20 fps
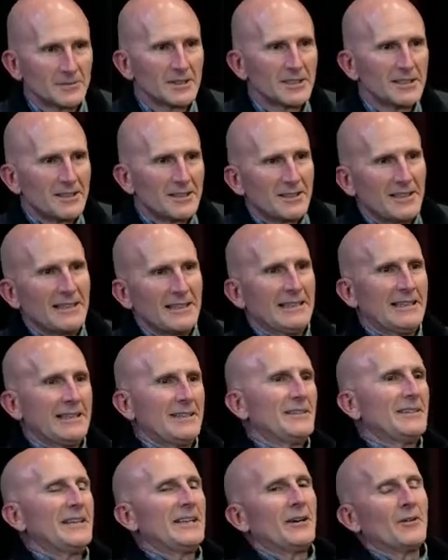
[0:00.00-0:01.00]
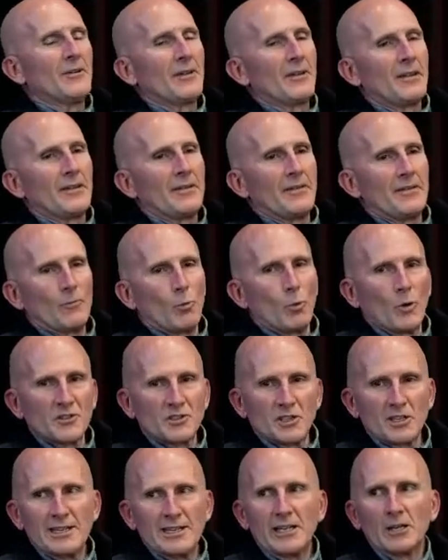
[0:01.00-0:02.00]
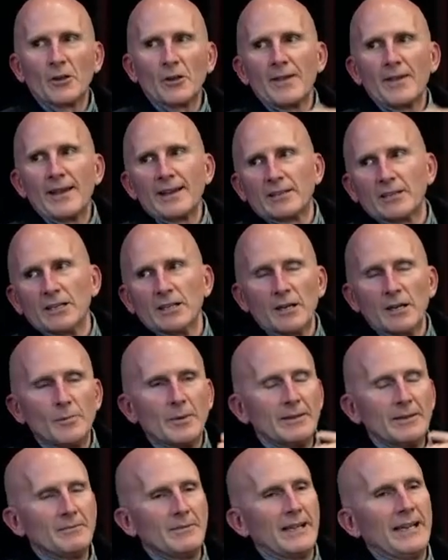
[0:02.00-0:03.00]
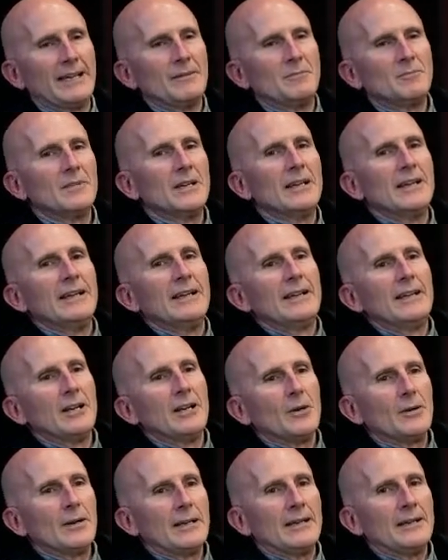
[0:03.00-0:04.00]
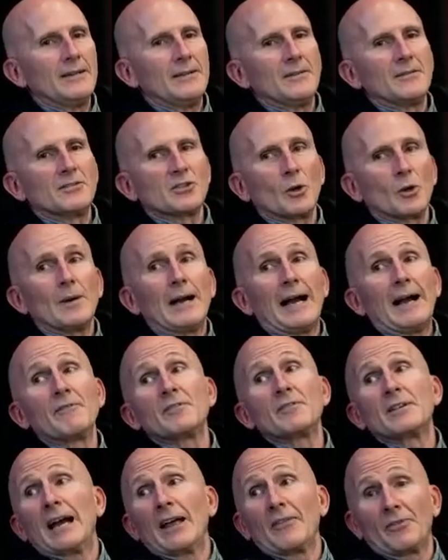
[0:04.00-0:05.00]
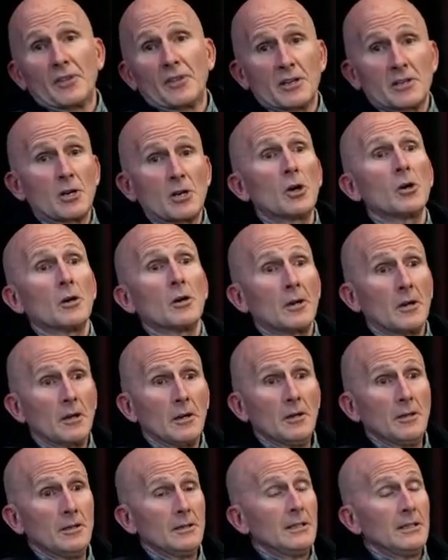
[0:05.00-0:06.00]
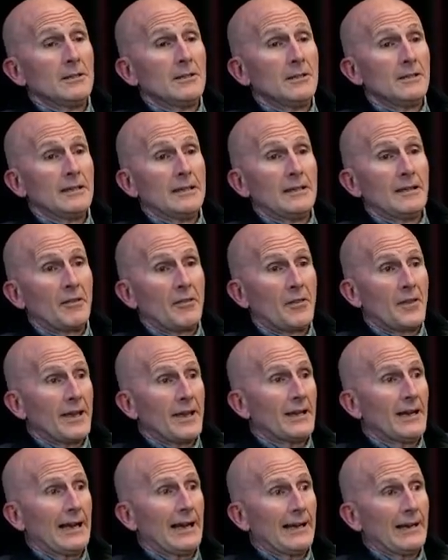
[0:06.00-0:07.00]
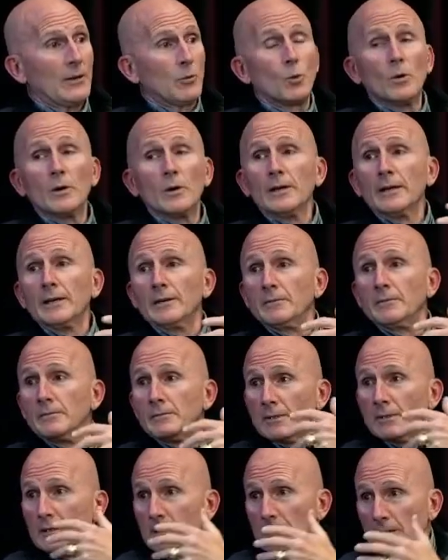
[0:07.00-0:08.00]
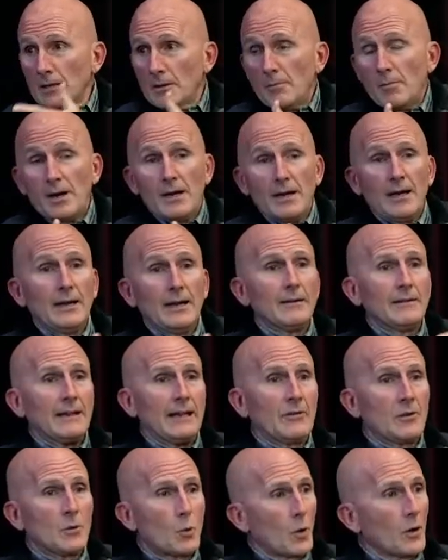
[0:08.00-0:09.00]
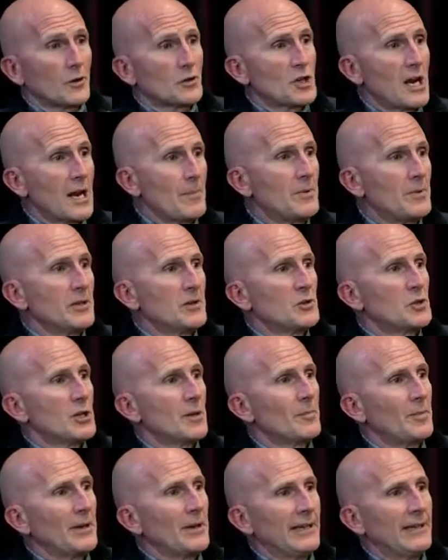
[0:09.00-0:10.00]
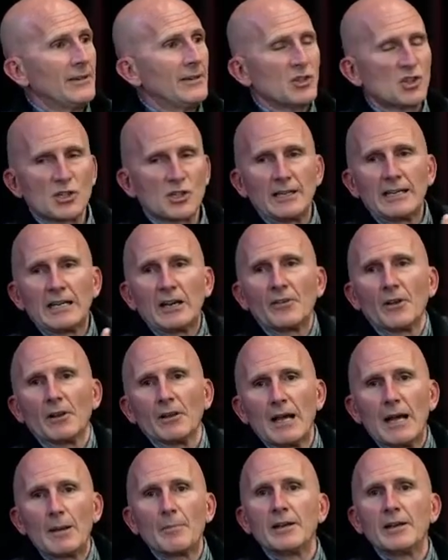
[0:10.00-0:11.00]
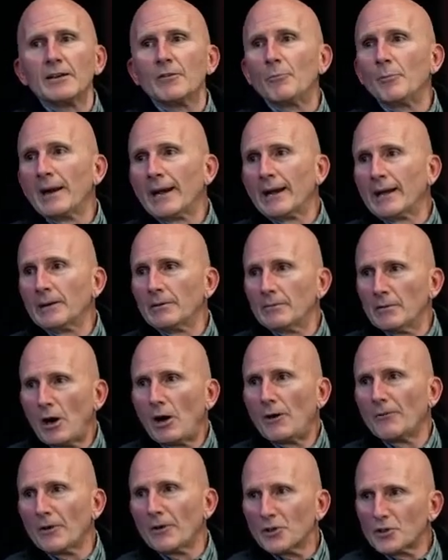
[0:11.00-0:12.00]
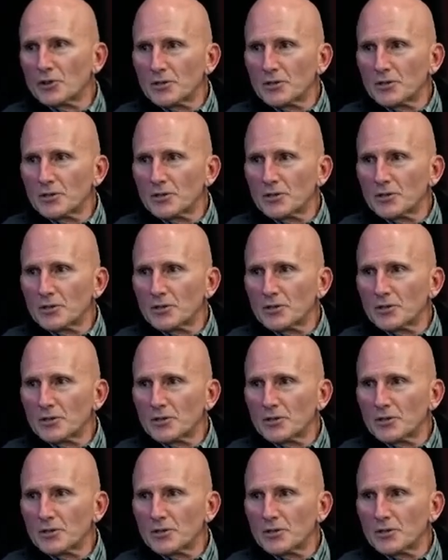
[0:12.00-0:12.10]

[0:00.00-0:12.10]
Uh, you know, uh, once a year they come and and you know, uh, so I've got the car that I won Le Mans and the World Championship in sitting in the lobby of my office.